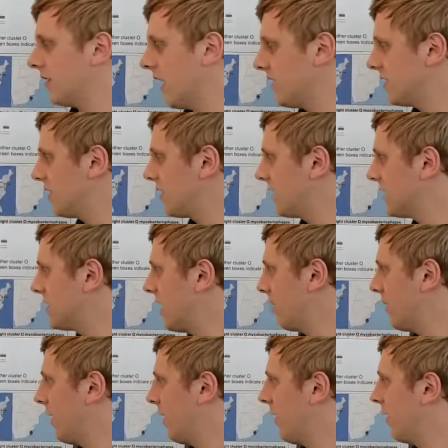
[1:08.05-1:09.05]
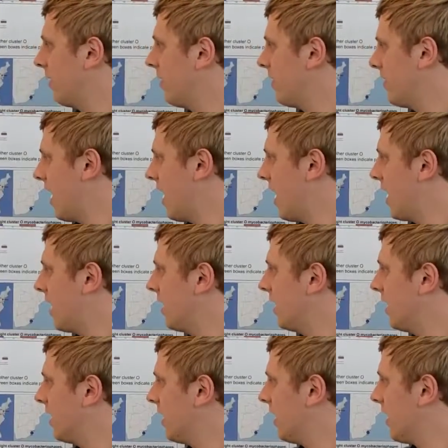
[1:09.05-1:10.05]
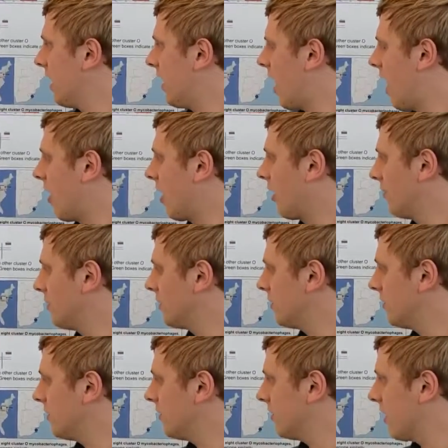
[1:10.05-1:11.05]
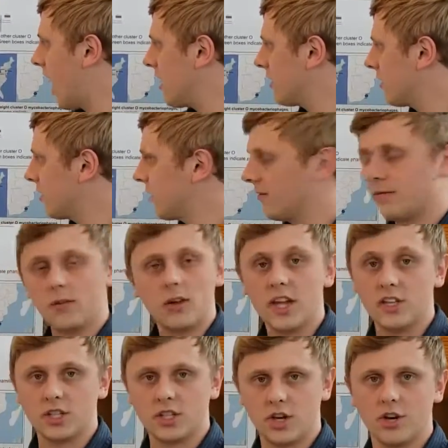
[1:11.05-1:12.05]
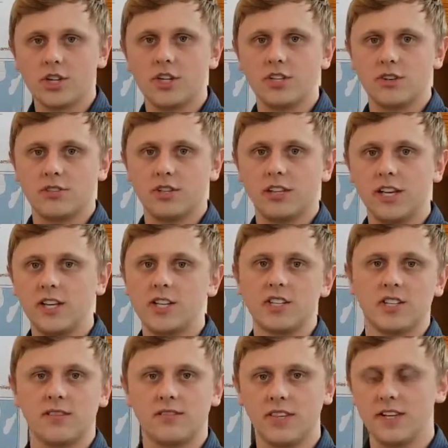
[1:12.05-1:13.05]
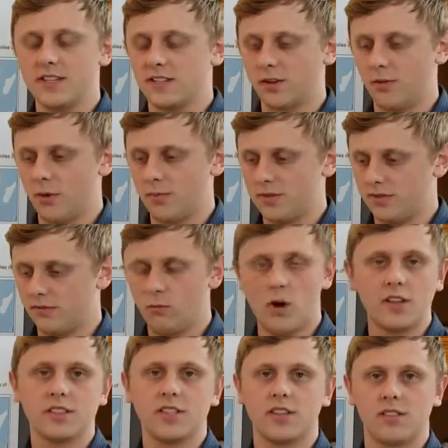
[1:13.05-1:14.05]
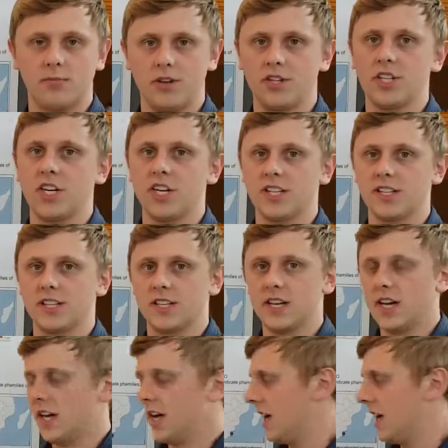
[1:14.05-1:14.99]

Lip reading: as you can see up here, they are either insertions or deletions of these groups of 1 to 3 genes.